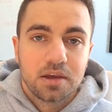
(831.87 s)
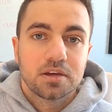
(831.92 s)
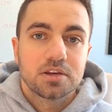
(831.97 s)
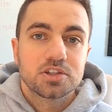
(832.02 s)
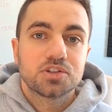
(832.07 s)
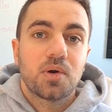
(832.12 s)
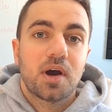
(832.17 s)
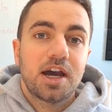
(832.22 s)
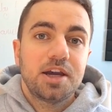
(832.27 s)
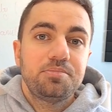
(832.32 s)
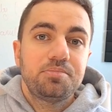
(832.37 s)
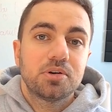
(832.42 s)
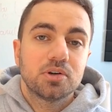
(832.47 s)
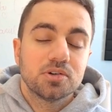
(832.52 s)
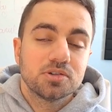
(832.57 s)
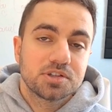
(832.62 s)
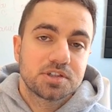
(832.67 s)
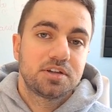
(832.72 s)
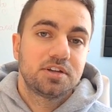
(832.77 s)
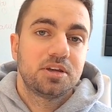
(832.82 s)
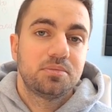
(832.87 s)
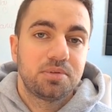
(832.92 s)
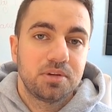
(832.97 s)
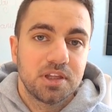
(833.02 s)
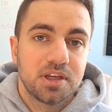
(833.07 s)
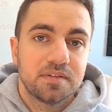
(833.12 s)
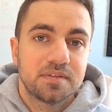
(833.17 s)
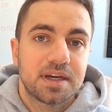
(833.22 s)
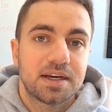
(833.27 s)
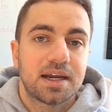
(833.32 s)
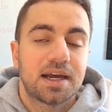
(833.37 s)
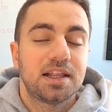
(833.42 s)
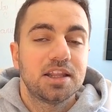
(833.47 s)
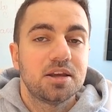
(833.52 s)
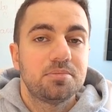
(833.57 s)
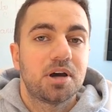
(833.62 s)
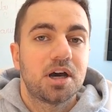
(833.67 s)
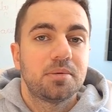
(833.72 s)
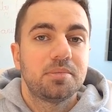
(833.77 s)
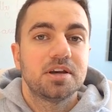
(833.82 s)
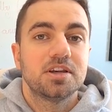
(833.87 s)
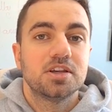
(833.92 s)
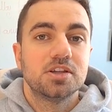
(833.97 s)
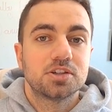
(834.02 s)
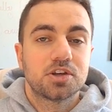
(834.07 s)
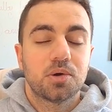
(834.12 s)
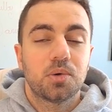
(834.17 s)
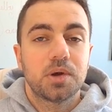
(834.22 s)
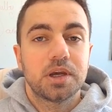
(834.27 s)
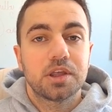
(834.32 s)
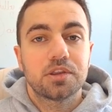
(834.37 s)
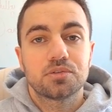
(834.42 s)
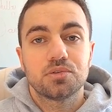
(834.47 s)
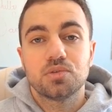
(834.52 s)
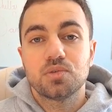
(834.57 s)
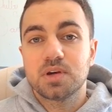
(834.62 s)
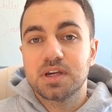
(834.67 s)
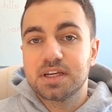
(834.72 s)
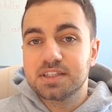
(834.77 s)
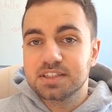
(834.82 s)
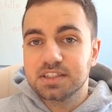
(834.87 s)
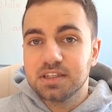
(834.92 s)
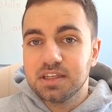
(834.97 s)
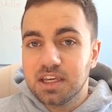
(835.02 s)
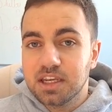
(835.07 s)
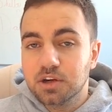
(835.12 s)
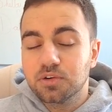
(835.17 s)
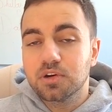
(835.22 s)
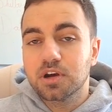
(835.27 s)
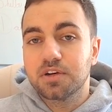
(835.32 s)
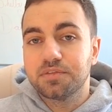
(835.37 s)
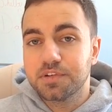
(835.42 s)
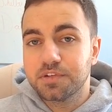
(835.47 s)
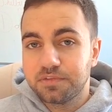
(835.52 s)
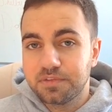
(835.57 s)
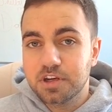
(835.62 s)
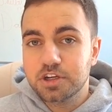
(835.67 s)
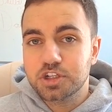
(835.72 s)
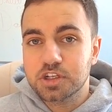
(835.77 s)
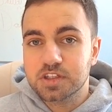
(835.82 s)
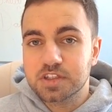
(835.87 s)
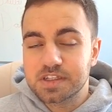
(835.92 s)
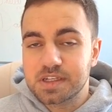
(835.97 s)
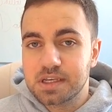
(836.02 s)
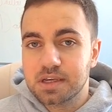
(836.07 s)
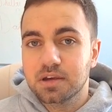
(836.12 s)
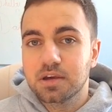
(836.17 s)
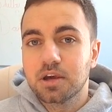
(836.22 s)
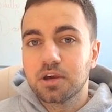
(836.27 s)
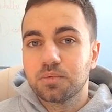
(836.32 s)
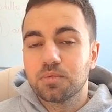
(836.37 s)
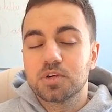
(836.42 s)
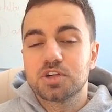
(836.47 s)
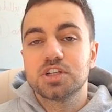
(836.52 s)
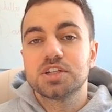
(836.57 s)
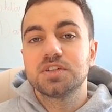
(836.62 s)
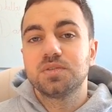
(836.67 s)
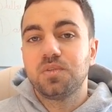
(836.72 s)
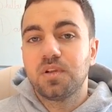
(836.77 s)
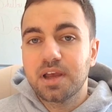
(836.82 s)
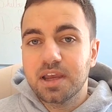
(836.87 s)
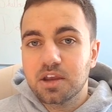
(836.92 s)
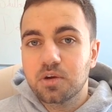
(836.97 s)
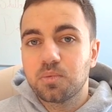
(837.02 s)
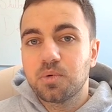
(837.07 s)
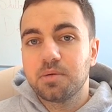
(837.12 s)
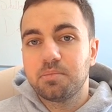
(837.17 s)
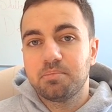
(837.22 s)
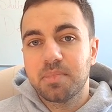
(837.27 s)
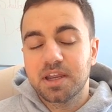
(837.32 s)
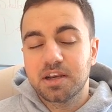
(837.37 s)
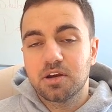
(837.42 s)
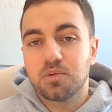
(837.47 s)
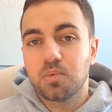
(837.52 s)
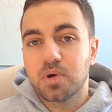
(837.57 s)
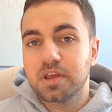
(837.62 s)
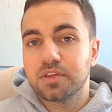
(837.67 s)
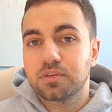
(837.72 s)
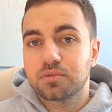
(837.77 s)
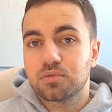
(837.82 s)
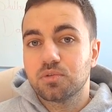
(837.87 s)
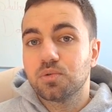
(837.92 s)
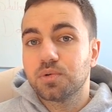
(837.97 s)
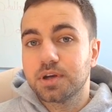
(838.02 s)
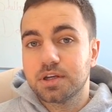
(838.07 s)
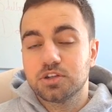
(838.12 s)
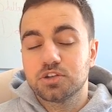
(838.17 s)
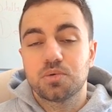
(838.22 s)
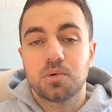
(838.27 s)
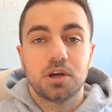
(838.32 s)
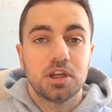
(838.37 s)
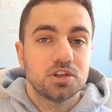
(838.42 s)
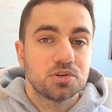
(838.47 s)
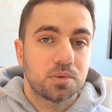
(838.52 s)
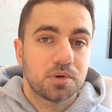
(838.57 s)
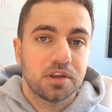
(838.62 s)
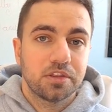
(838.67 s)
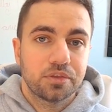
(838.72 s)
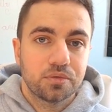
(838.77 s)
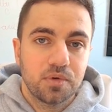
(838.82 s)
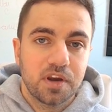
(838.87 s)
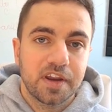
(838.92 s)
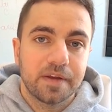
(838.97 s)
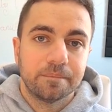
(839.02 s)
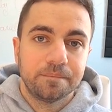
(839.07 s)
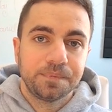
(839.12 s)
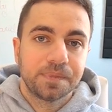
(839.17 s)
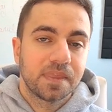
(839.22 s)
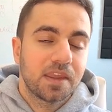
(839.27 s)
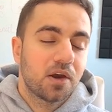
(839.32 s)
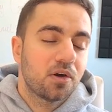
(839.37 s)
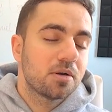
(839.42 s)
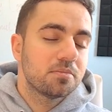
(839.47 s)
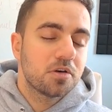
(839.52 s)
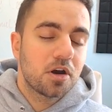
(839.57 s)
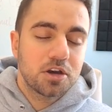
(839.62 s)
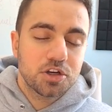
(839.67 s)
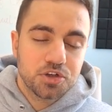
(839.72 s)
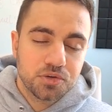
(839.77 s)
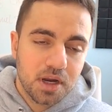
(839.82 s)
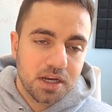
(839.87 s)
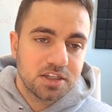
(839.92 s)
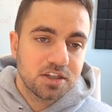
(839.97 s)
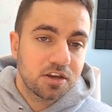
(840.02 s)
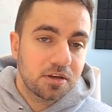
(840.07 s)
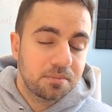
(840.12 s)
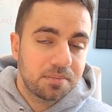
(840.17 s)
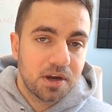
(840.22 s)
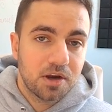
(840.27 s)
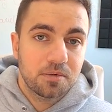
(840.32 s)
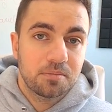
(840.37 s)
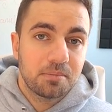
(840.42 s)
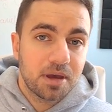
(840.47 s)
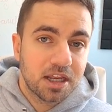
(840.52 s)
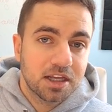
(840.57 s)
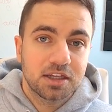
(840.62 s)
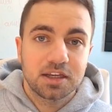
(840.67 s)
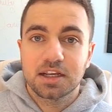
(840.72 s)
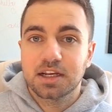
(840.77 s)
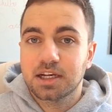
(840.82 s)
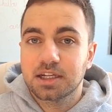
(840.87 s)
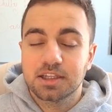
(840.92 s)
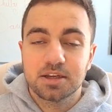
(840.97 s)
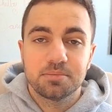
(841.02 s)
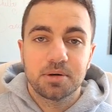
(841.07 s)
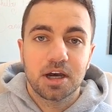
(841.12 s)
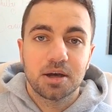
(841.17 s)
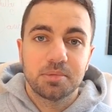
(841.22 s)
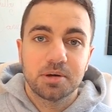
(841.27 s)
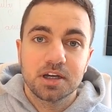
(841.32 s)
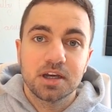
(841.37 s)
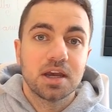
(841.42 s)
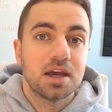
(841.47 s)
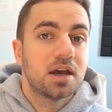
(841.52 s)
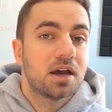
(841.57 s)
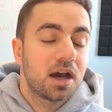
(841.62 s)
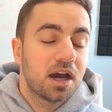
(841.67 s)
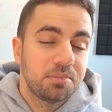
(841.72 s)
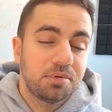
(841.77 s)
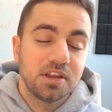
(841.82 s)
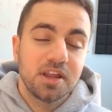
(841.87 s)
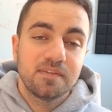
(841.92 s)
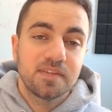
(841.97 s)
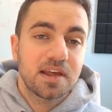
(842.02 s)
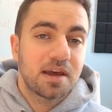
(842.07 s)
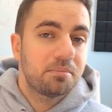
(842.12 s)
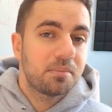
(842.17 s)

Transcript: So I personally believe that Alibaba is going through its year of efficiency, which is like what Meta went through in 2023. Now, I'm not trying to compare Meta and Alibaba. I believe that